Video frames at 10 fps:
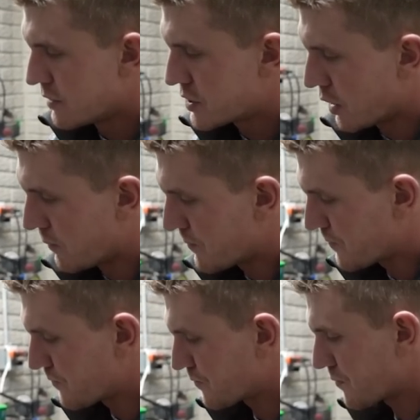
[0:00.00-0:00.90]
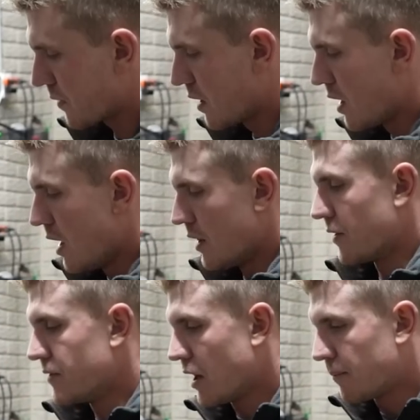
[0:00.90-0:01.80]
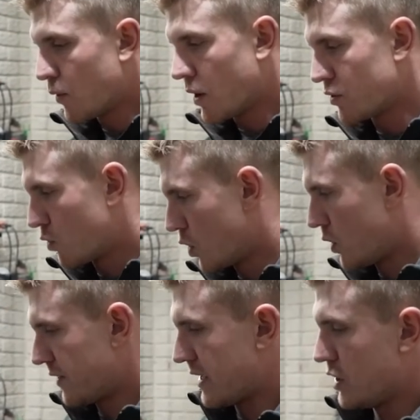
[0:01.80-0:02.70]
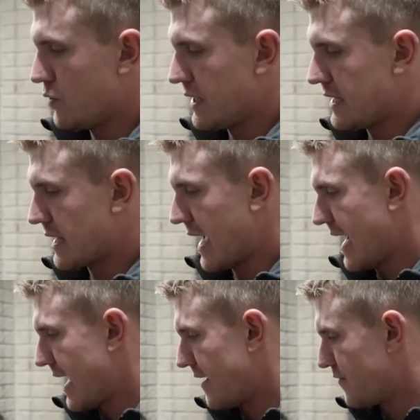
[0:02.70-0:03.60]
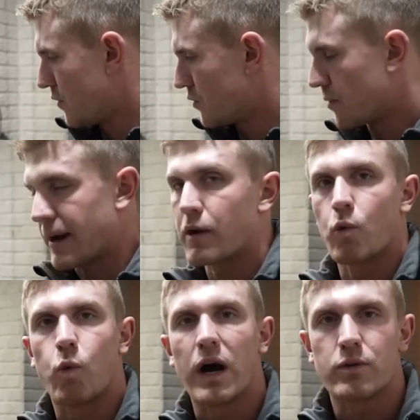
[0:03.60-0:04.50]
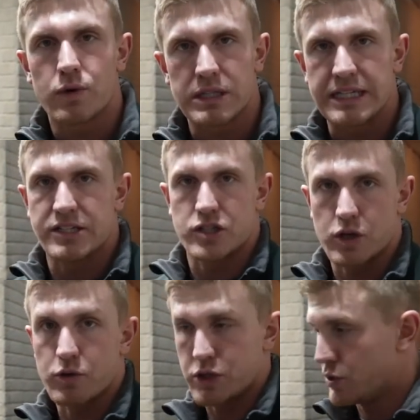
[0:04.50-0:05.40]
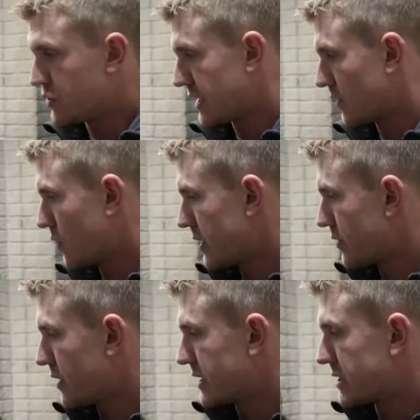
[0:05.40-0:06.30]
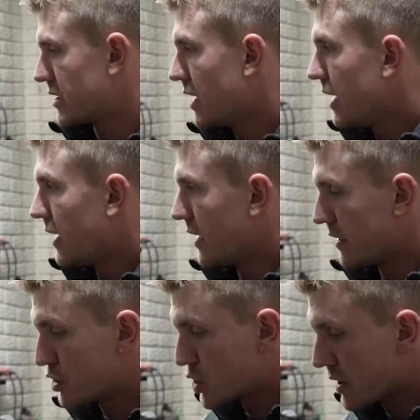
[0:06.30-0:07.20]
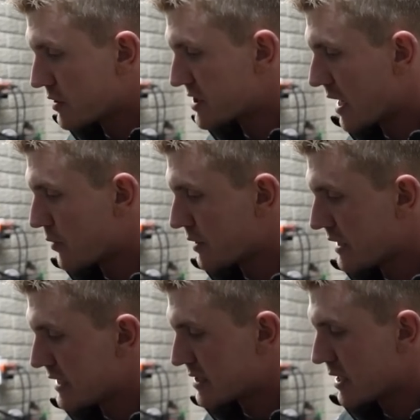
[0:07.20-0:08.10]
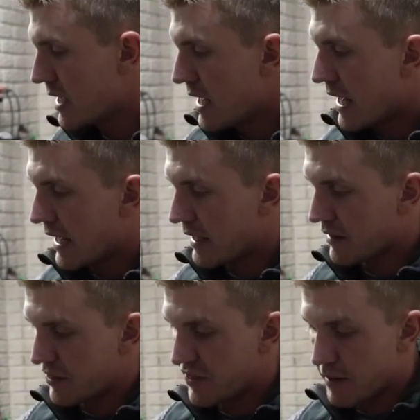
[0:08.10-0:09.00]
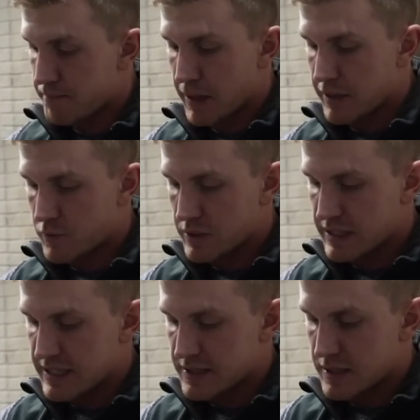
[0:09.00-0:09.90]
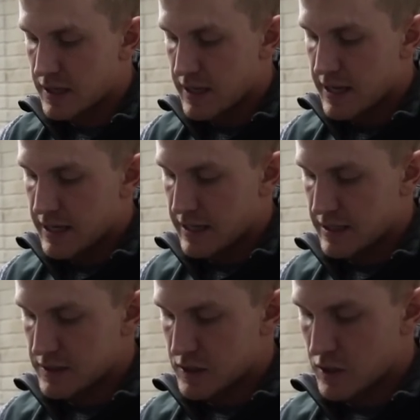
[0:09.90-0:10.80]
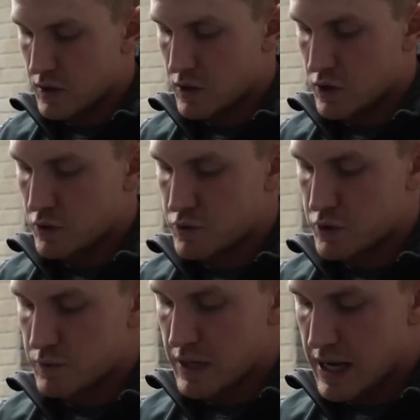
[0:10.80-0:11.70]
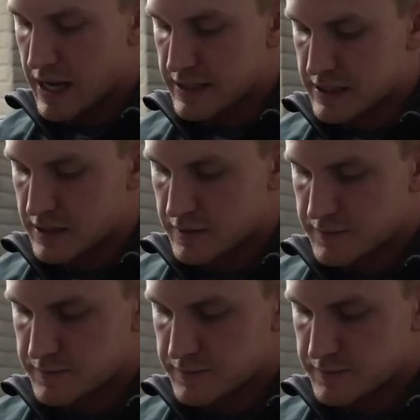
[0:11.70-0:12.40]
So the number one rule that you need to have, no matter what release you're using, whether it's a trigger style release, a thumb button release, is you do not